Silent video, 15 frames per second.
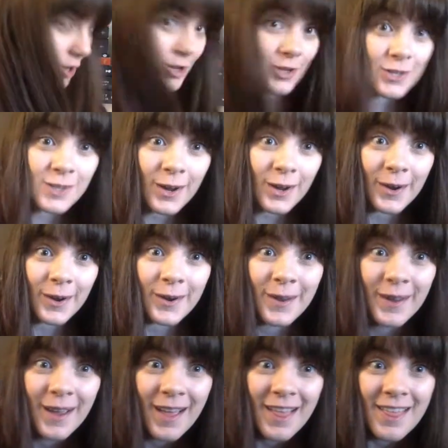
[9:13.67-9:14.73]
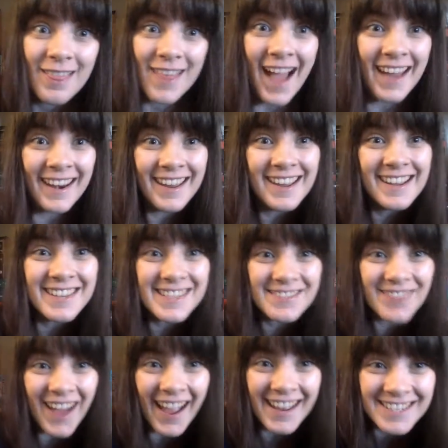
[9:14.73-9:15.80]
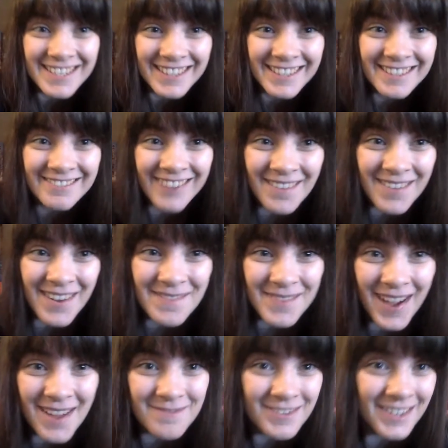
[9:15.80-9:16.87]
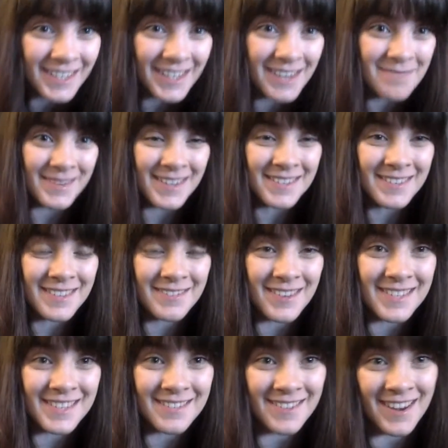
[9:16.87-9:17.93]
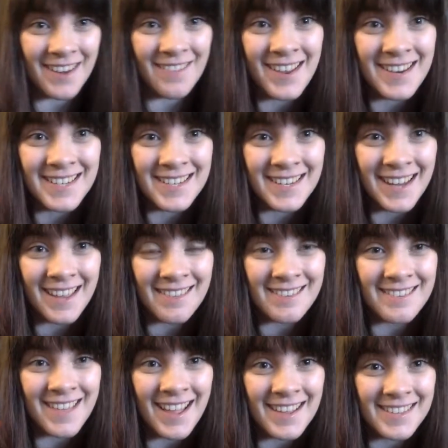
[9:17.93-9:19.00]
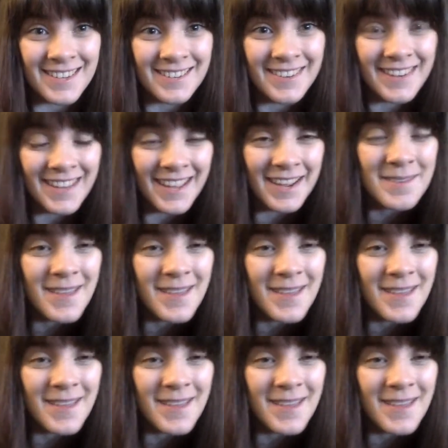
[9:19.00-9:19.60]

So that is my June wrap up. I'm really impressed with myself that I managed to get through that so quickly.